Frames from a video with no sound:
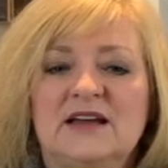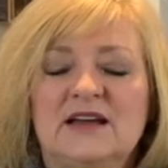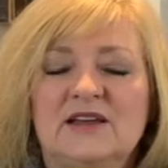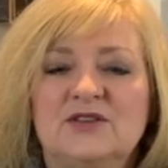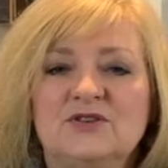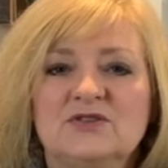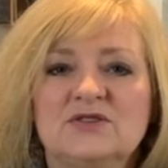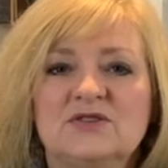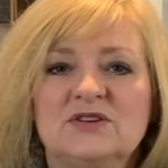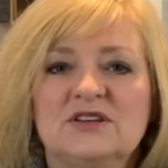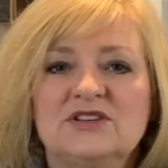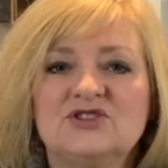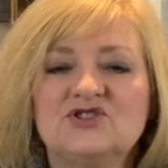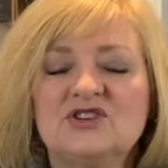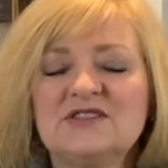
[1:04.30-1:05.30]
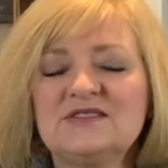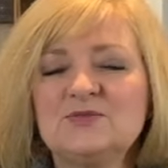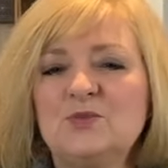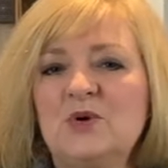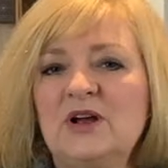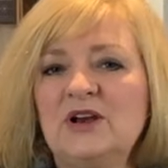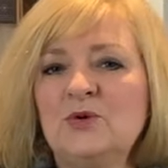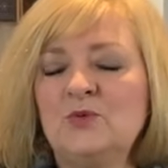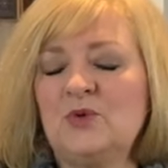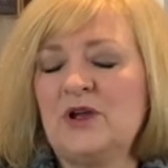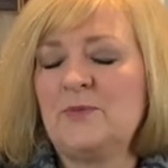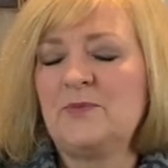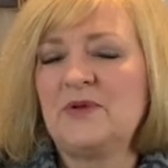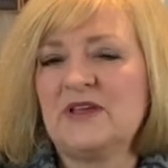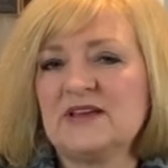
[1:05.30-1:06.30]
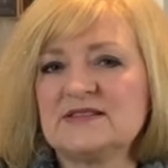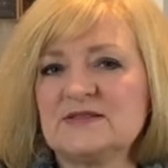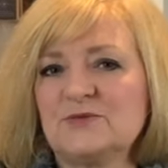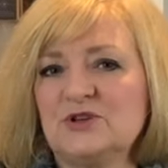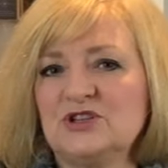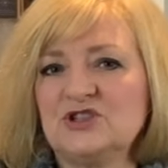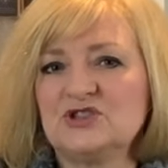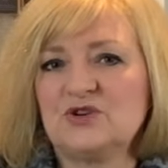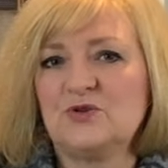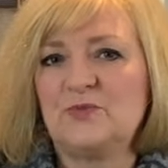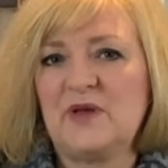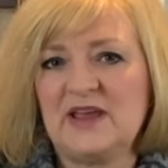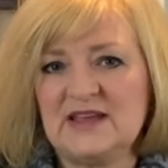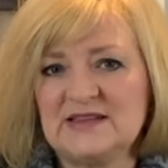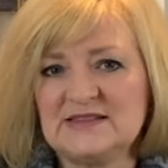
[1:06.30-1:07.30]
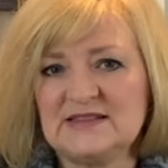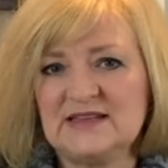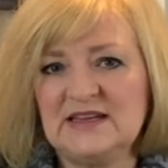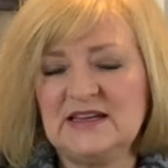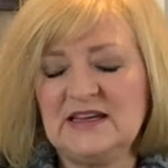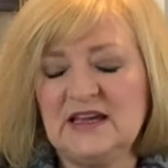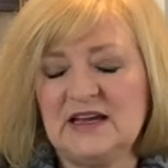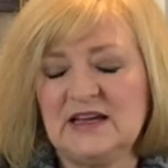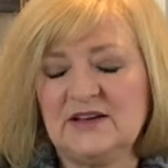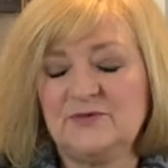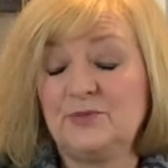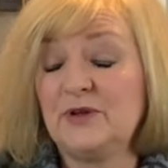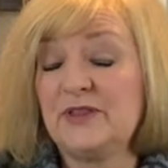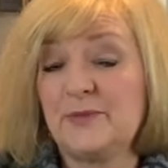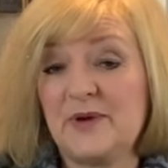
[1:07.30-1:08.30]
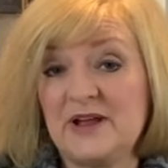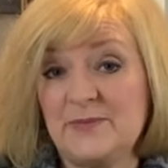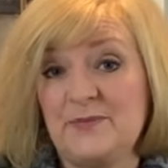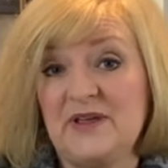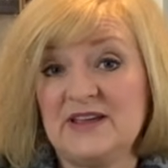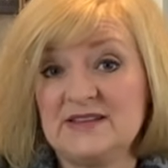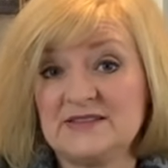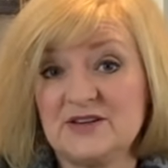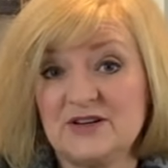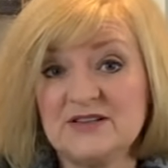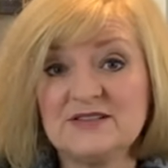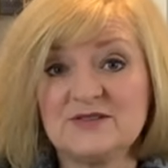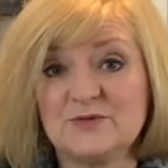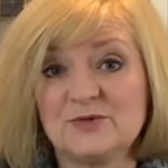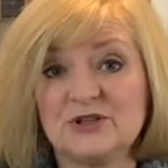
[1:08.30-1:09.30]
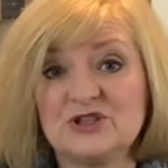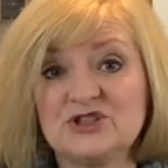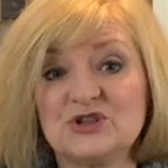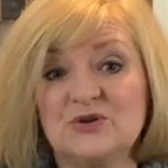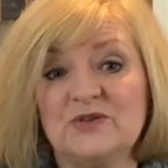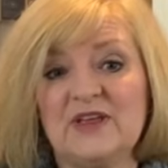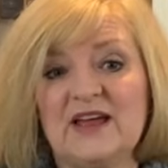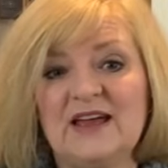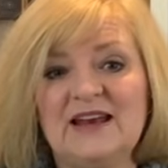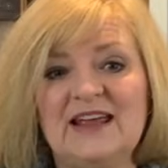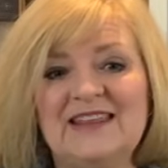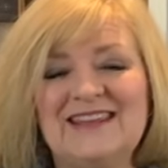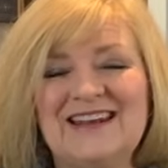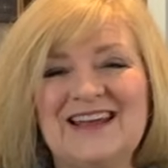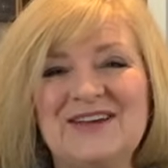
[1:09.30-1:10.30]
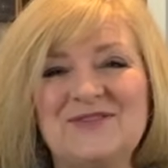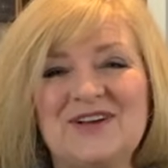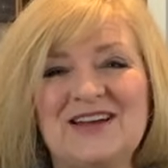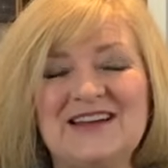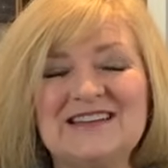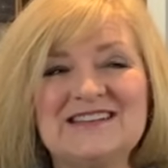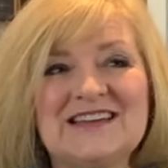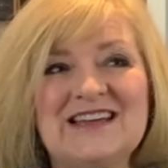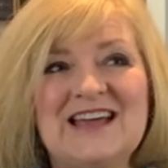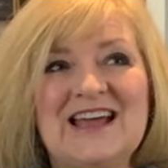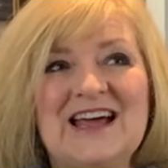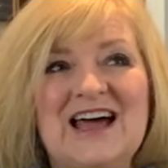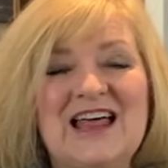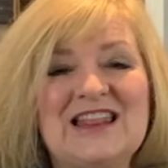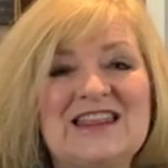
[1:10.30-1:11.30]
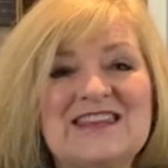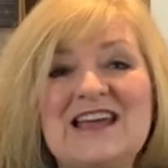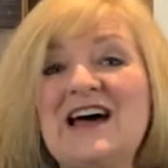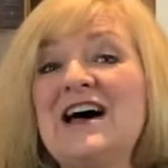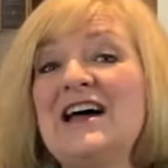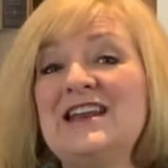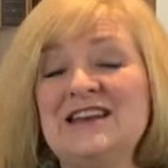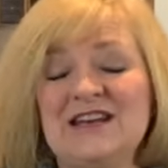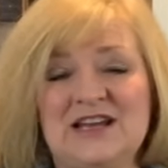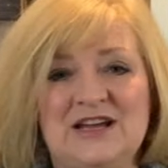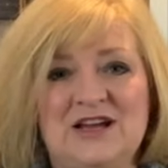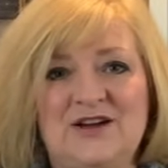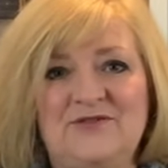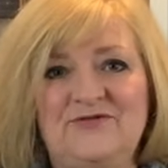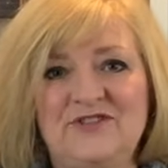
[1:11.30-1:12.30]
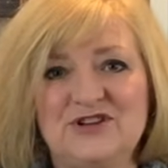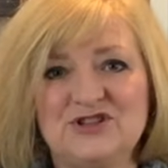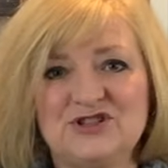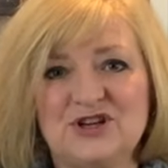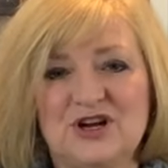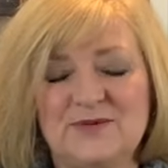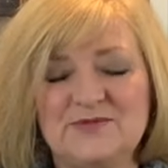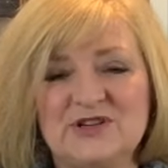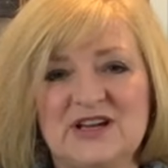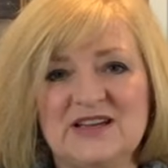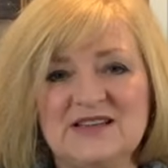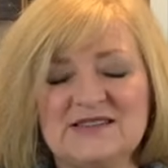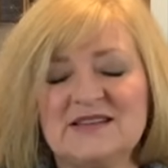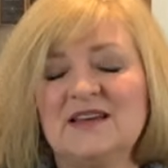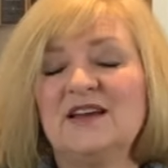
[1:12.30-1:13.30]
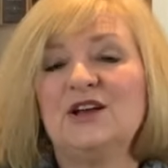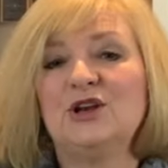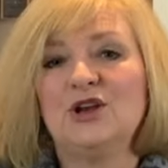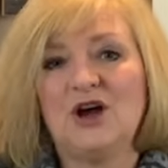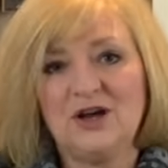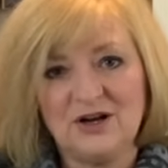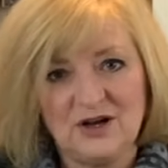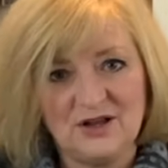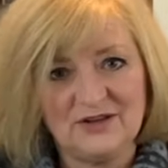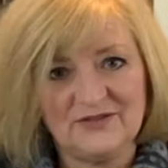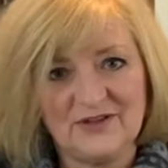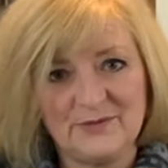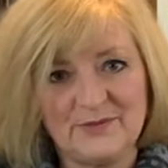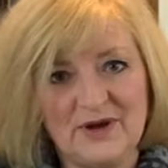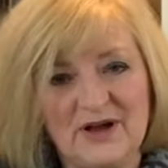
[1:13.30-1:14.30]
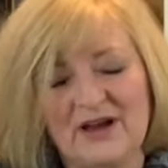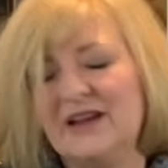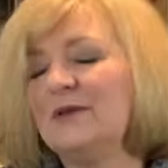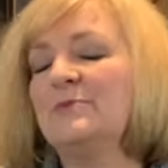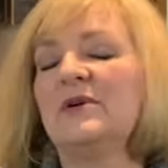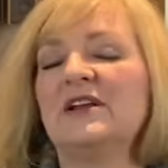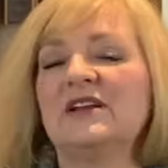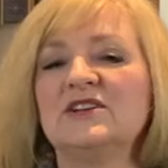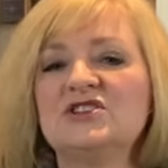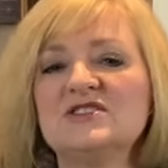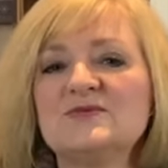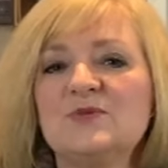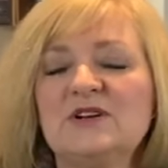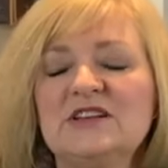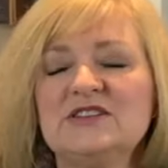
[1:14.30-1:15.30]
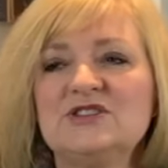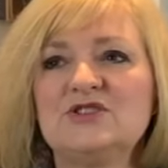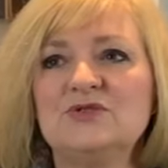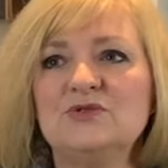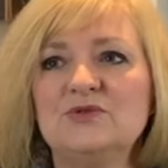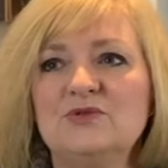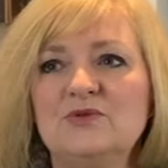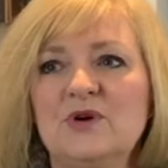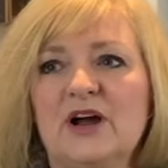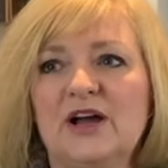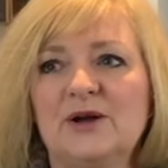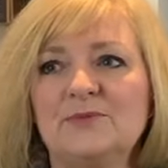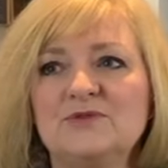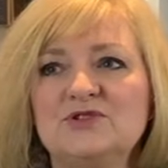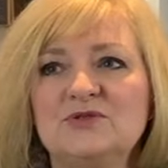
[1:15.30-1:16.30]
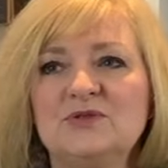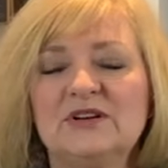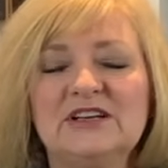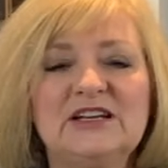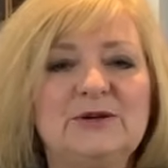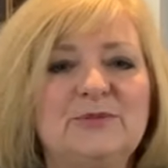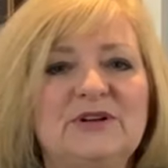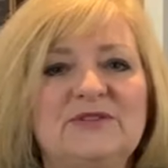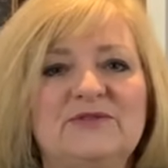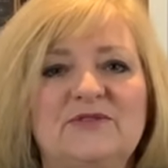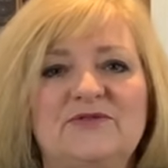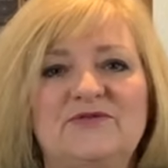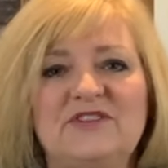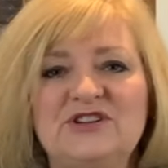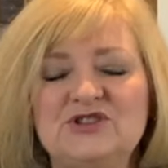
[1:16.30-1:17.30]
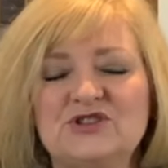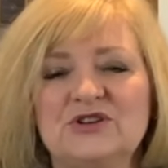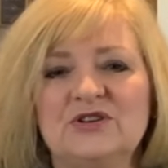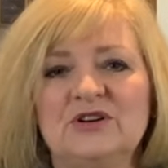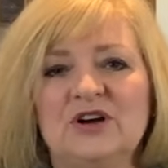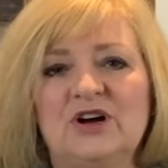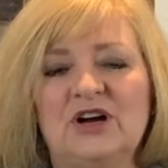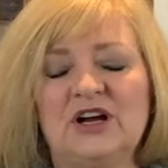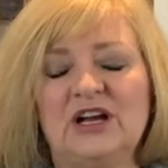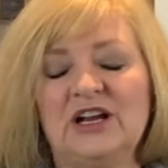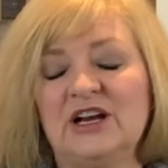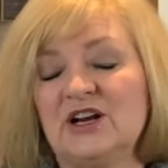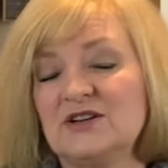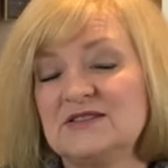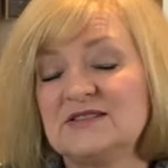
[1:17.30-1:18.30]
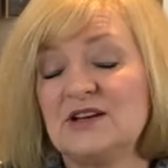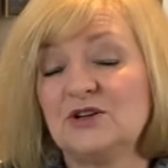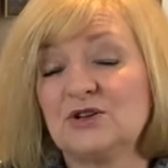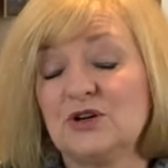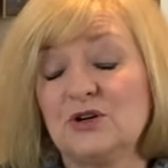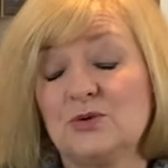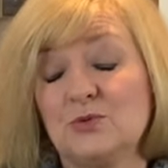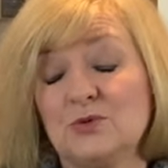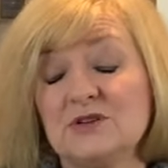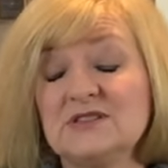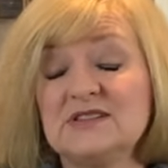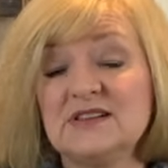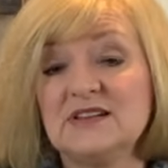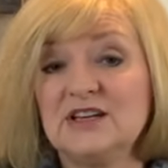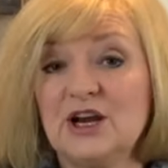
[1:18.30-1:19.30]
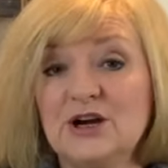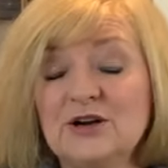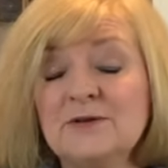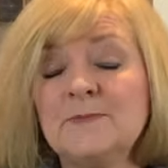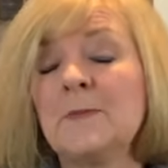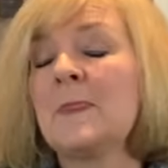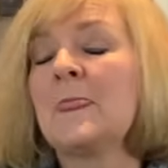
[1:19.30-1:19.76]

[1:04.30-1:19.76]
there is just one whip because I'm going to show Paisley. I put the button bands on, so I'm going to show that. And then I've got a ton of finished objects, not all of them mine, but I just wanted to do a little bit of a feature on our Selkirk Worsted yarn,